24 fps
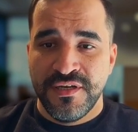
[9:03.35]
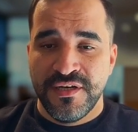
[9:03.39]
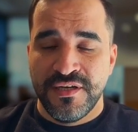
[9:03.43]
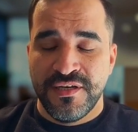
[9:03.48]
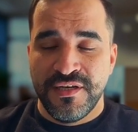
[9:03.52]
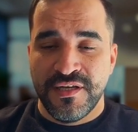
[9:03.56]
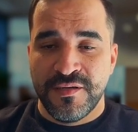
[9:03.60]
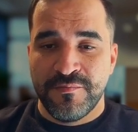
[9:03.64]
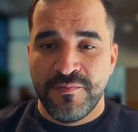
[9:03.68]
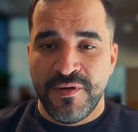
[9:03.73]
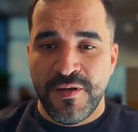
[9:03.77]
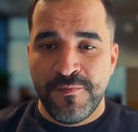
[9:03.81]

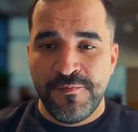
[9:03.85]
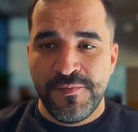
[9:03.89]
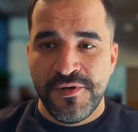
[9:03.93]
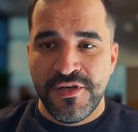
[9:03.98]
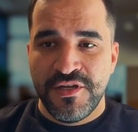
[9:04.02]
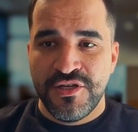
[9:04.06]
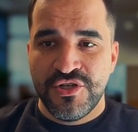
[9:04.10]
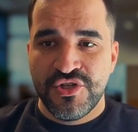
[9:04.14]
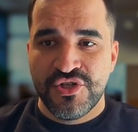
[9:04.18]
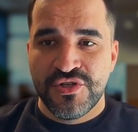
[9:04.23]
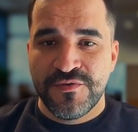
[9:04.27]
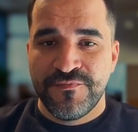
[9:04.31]
click
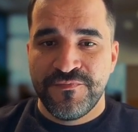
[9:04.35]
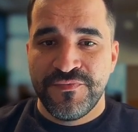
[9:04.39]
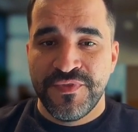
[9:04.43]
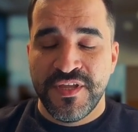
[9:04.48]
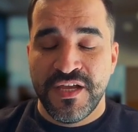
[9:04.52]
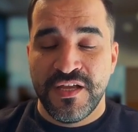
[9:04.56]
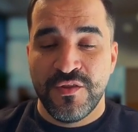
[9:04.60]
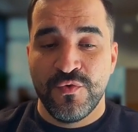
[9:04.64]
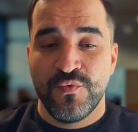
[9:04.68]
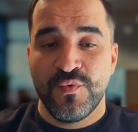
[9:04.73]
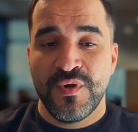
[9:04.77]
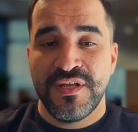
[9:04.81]
publish,
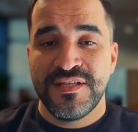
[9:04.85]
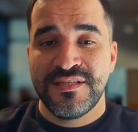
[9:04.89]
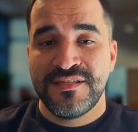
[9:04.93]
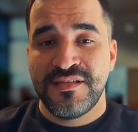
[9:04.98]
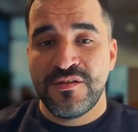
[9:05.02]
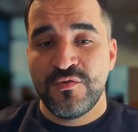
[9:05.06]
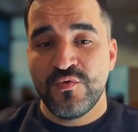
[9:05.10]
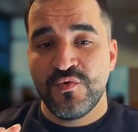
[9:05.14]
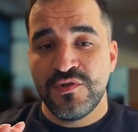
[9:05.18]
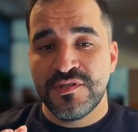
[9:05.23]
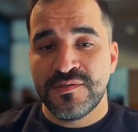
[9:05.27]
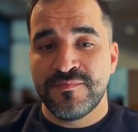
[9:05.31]
and once
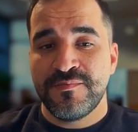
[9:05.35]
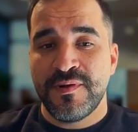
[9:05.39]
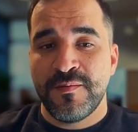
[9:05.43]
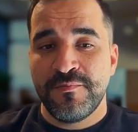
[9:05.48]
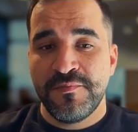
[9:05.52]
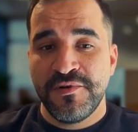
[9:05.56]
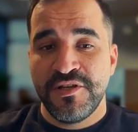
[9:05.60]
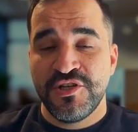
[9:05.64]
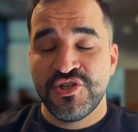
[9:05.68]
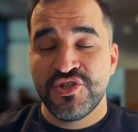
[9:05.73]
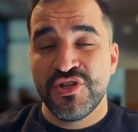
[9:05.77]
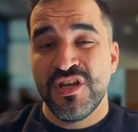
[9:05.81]
the tool is
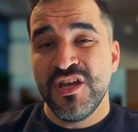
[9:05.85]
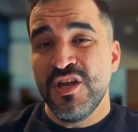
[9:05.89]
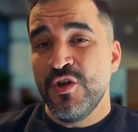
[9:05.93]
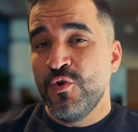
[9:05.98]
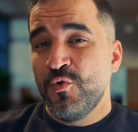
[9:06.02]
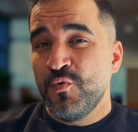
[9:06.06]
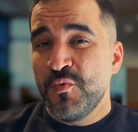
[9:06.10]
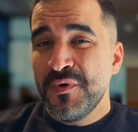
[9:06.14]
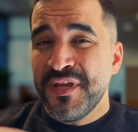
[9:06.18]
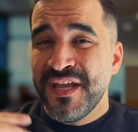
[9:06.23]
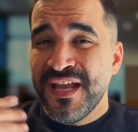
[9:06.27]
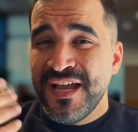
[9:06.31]
published,
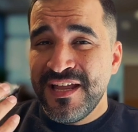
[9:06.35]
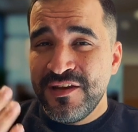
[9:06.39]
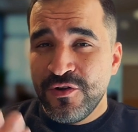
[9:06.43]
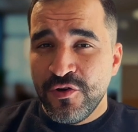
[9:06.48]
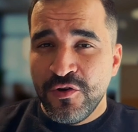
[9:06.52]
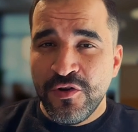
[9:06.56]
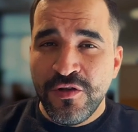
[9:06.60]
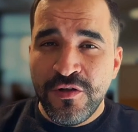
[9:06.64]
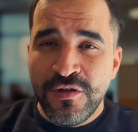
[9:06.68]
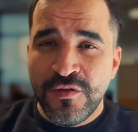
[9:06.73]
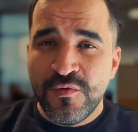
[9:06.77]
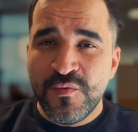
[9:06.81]
we can
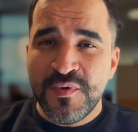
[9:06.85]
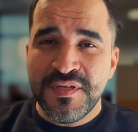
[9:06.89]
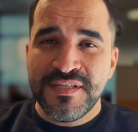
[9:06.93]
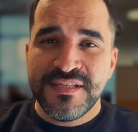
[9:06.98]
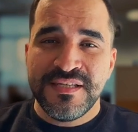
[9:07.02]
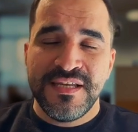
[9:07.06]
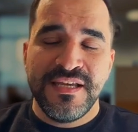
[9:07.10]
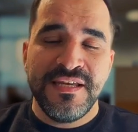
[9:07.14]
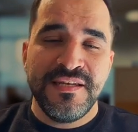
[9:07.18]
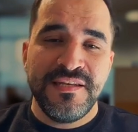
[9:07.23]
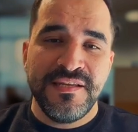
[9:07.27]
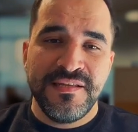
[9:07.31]

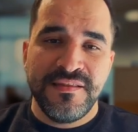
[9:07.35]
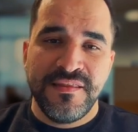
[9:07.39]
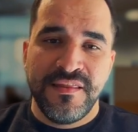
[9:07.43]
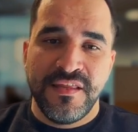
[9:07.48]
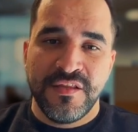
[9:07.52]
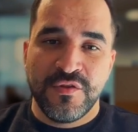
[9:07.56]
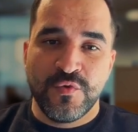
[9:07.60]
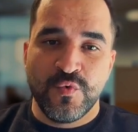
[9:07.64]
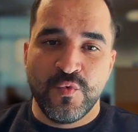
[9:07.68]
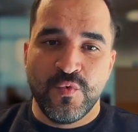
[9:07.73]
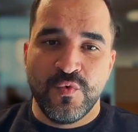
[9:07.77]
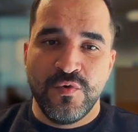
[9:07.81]
always edit
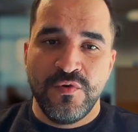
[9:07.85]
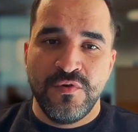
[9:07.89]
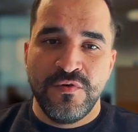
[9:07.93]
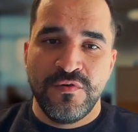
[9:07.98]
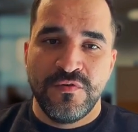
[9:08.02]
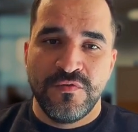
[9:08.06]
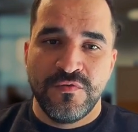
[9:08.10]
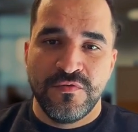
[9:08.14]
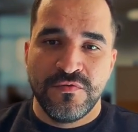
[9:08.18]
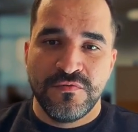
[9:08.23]
the tool.